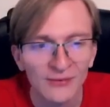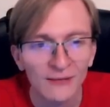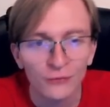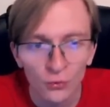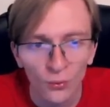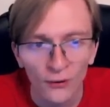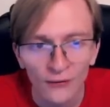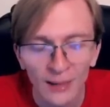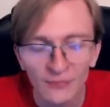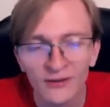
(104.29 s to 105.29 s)
I have 2 Water
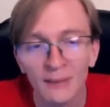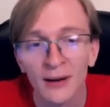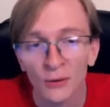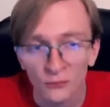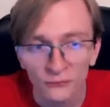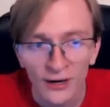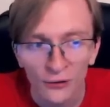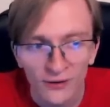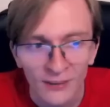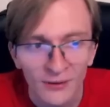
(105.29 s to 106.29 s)
types and my own Fire
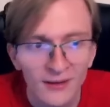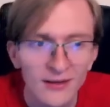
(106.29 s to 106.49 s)
type.